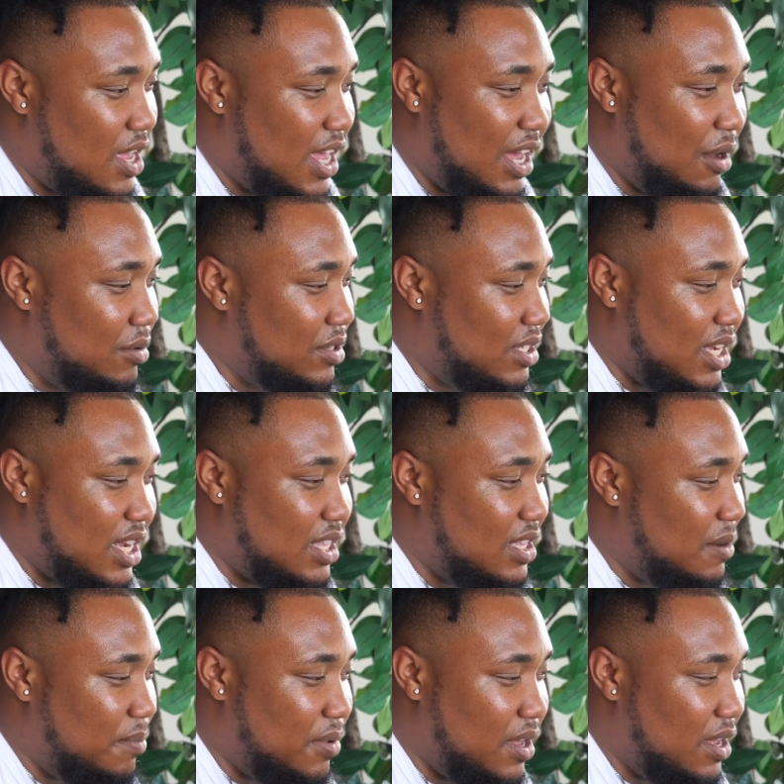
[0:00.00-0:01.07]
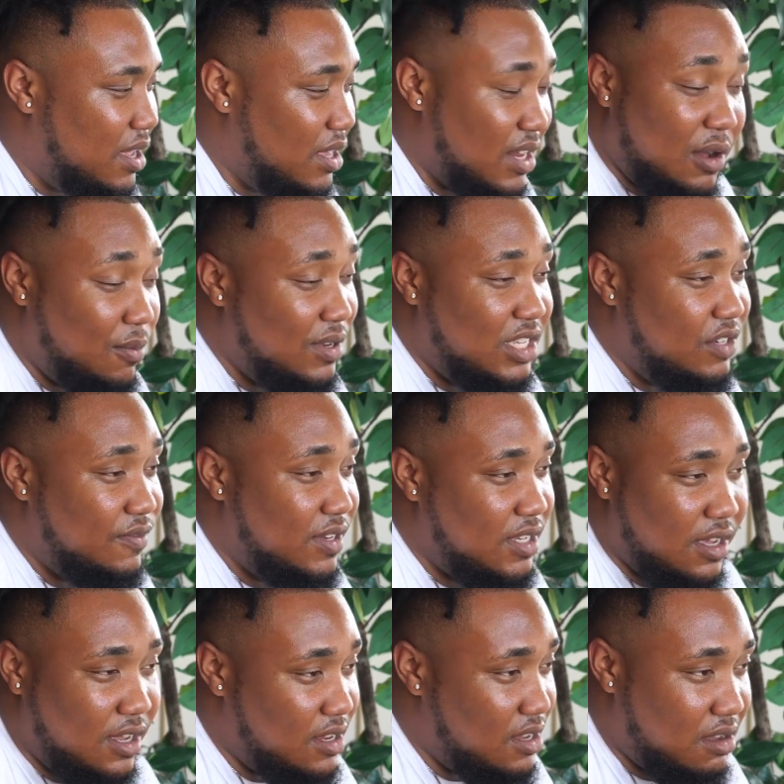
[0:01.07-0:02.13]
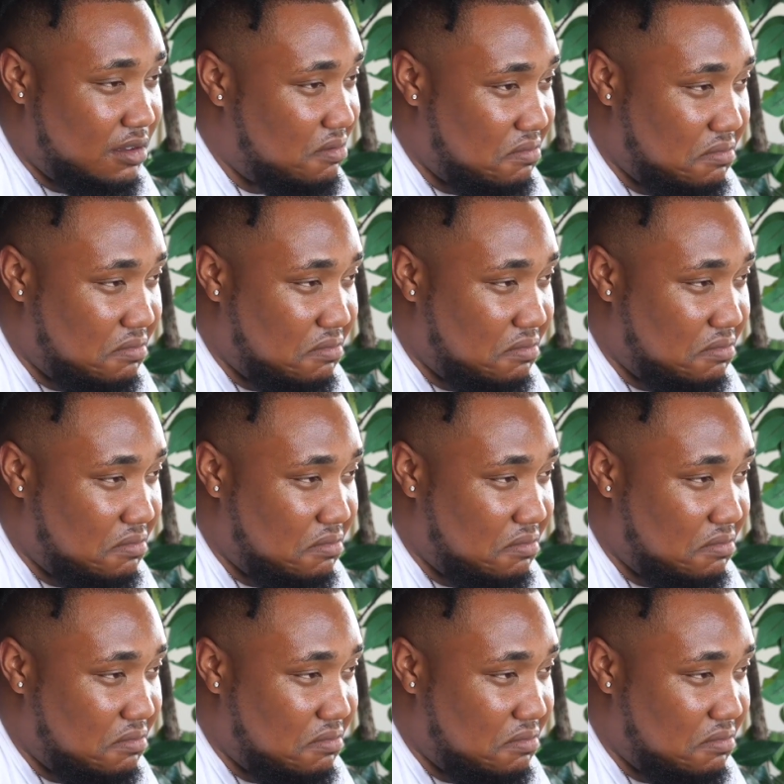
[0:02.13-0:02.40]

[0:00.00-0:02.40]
I was laying in the bed and I wasn't even studying.